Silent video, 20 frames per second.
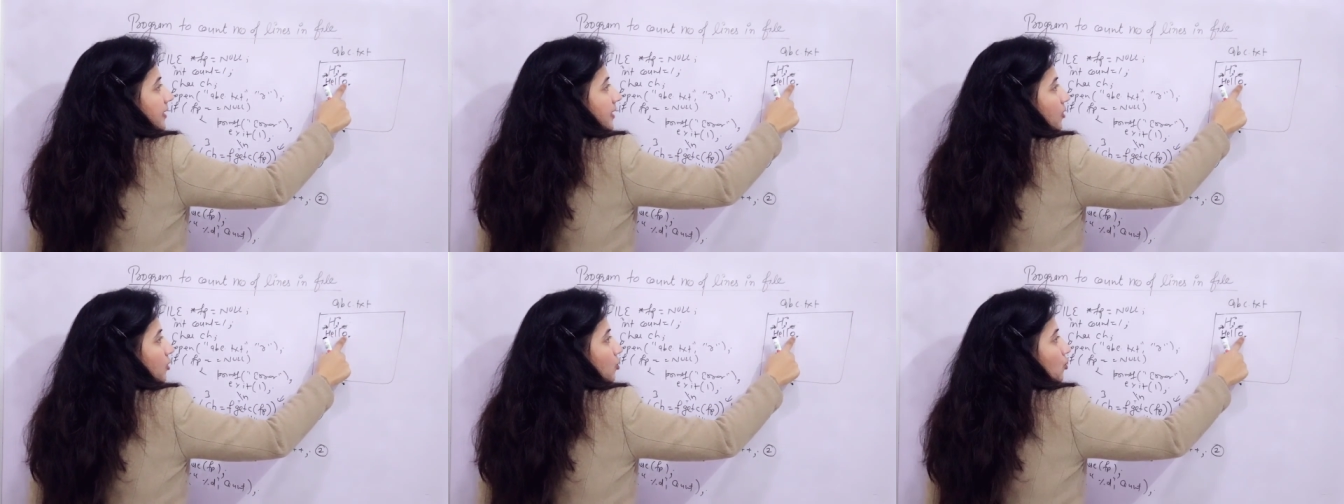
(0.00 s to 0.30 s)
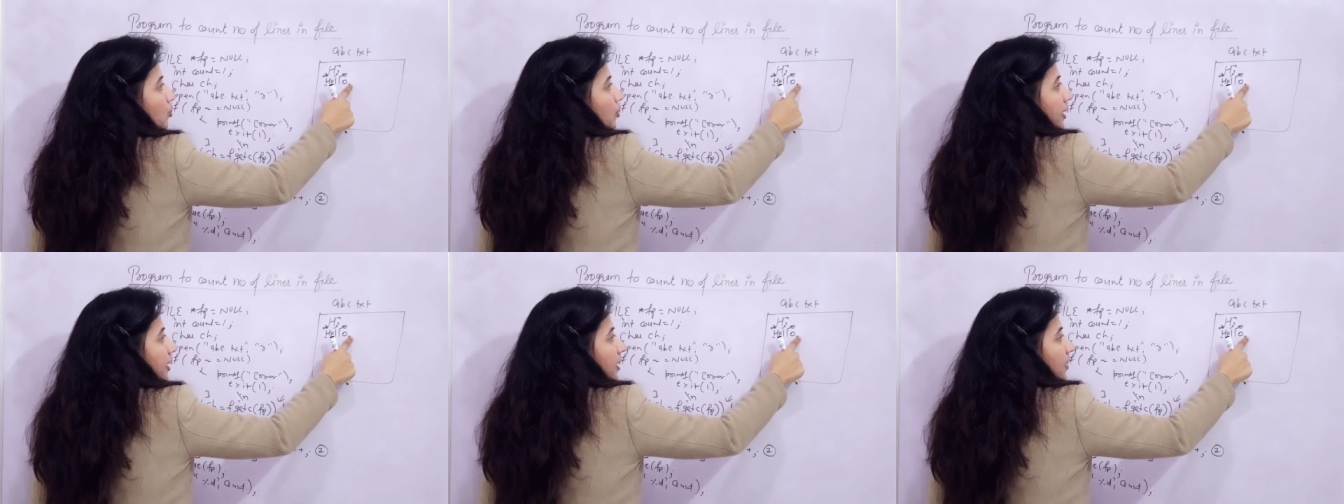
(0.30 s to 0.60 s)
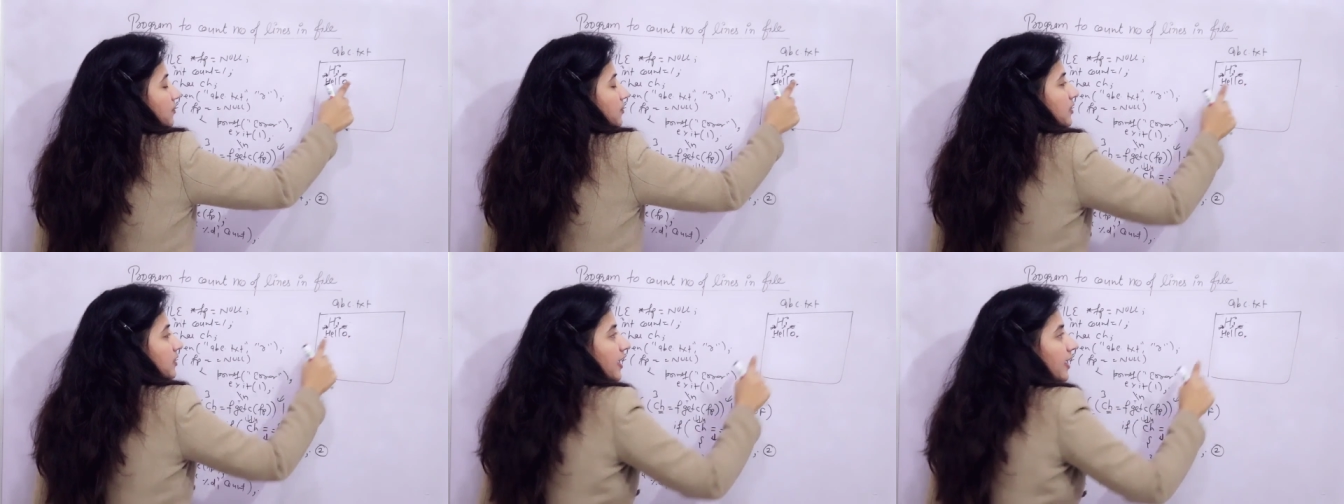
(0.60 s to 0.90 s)
then o, and
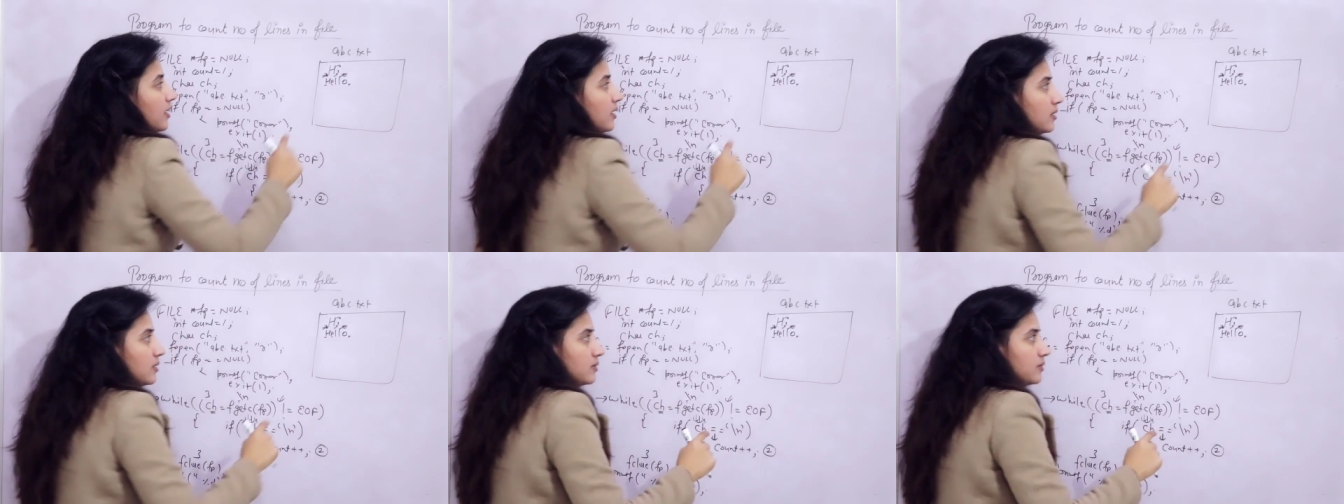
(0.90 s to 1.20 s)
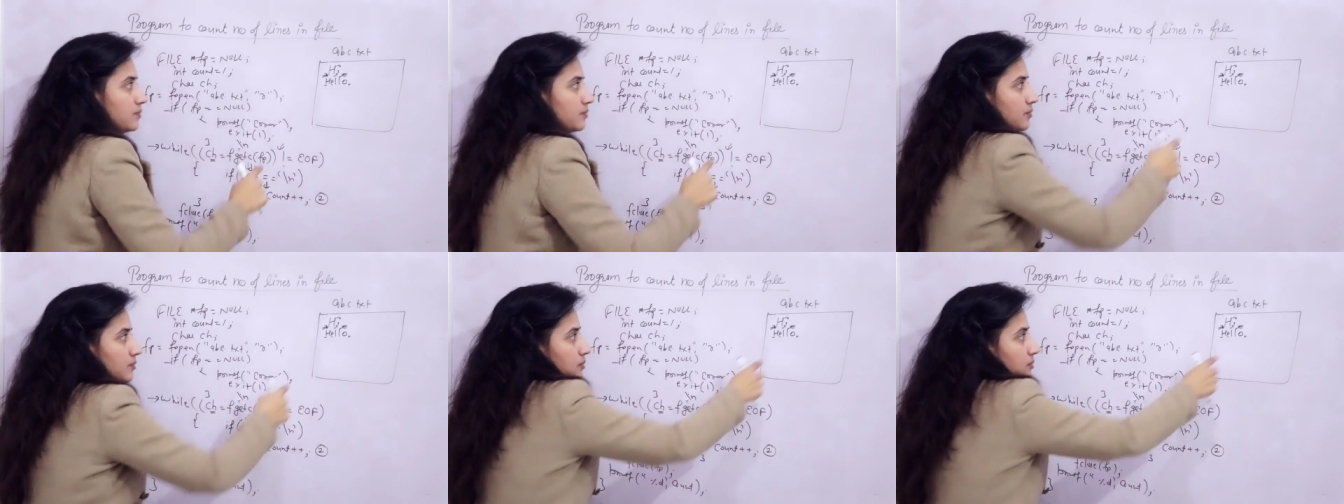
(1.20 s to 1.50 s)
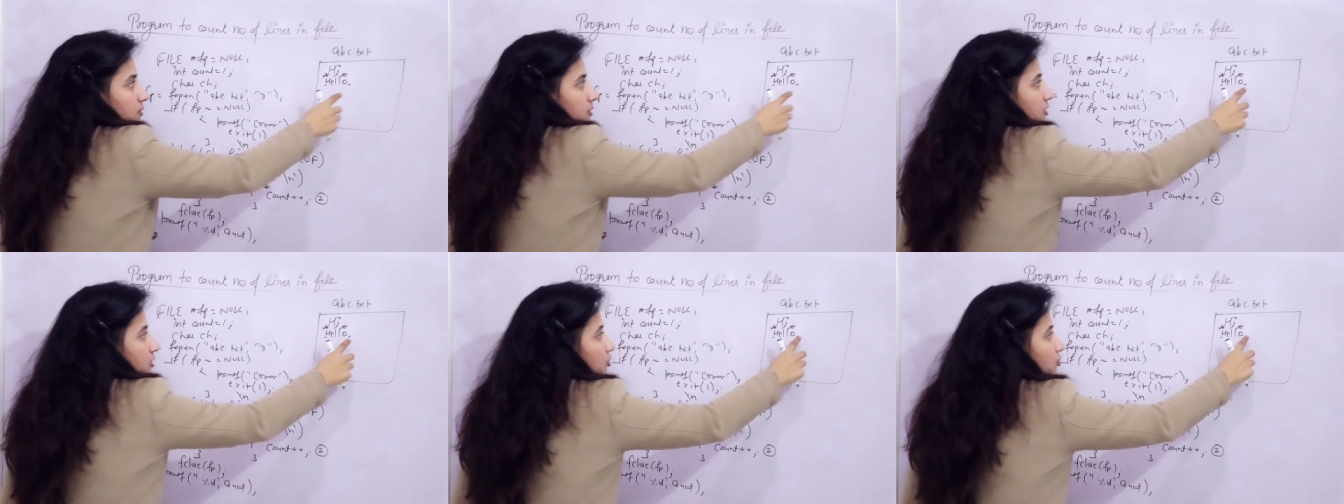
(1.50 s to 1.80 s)
after that
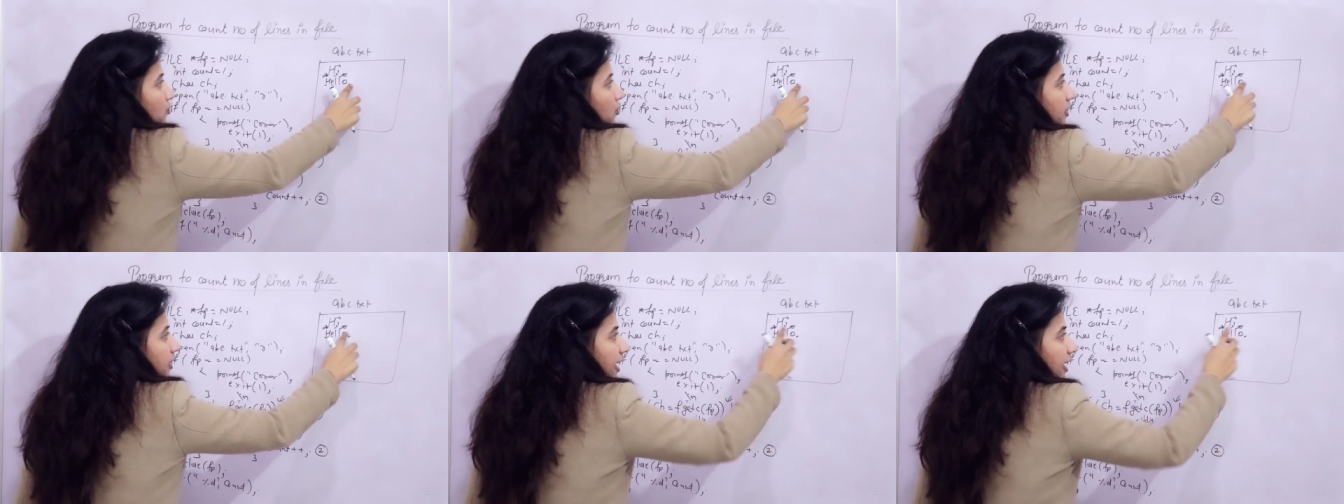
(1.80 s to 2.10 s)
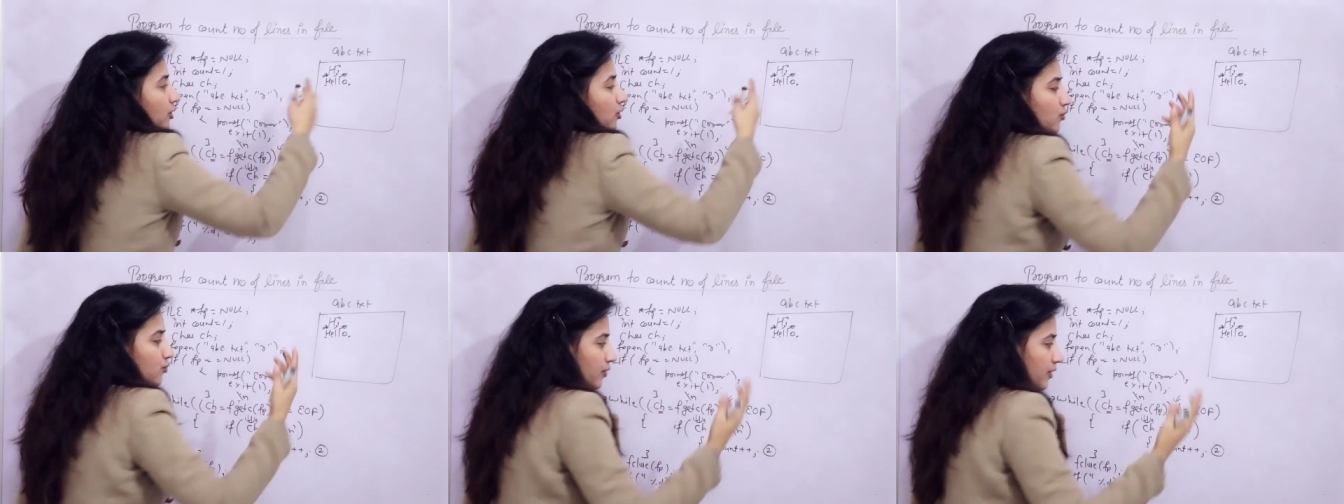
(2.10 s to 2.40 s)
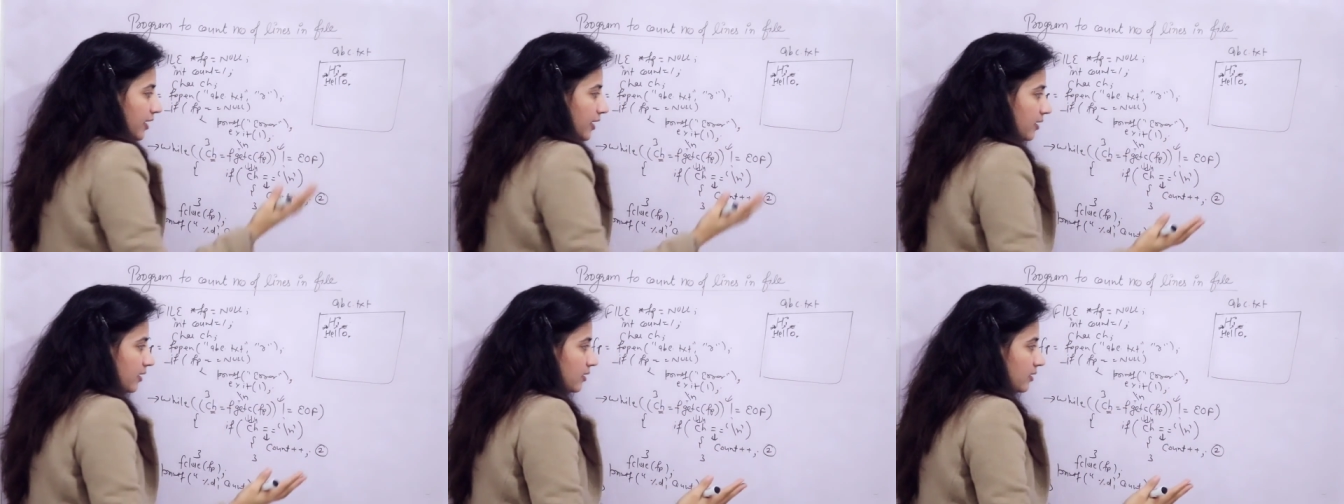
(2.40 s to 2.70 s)
this is what? End of
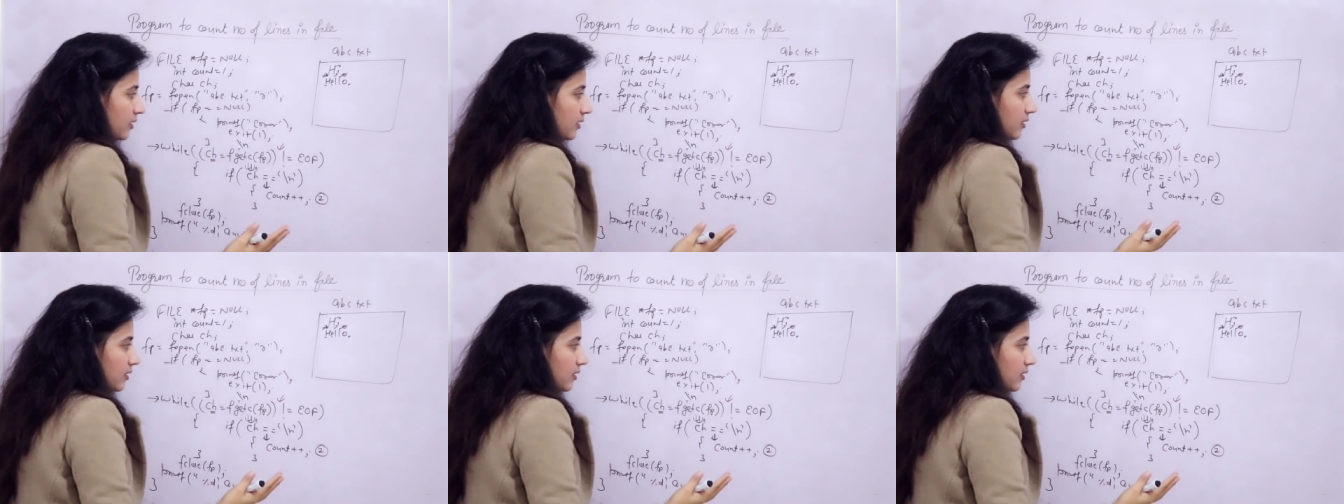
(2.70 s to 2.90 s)
file.